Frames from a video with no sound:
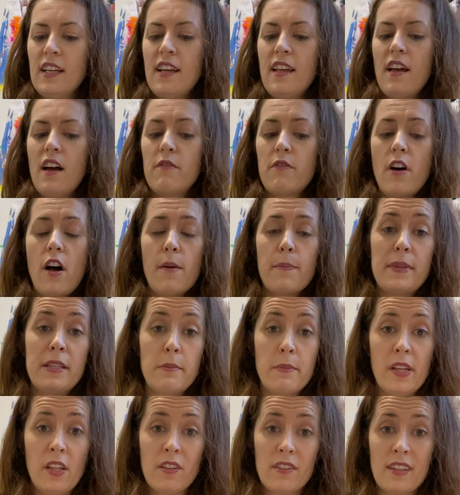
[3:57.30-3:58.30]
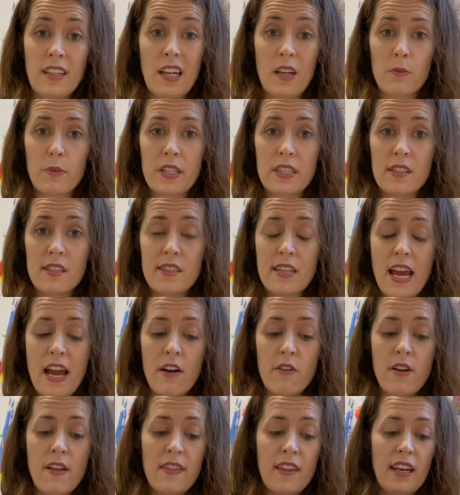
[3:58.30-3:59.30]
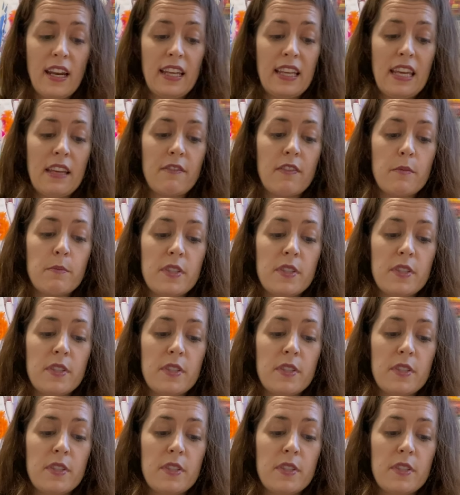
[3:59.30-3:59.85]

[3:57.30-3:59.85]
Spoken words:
of almond milk that I rinsed out, and then I gave him